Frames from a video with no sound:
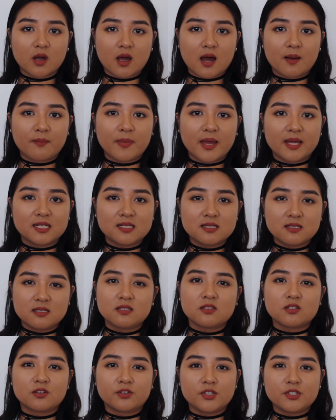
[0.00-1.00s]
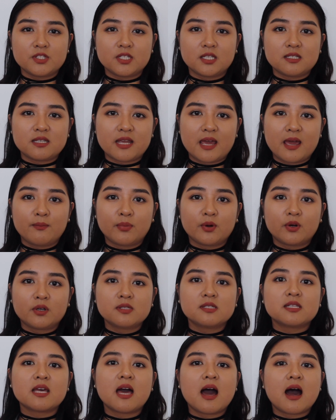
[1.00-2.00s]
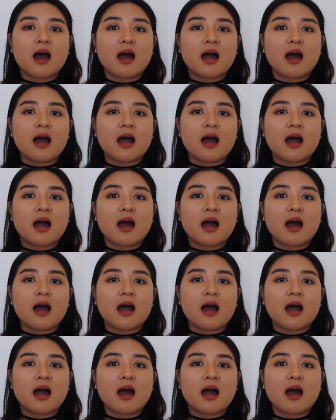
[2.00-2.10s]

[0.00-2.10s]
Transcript: cup and insist on using tampons,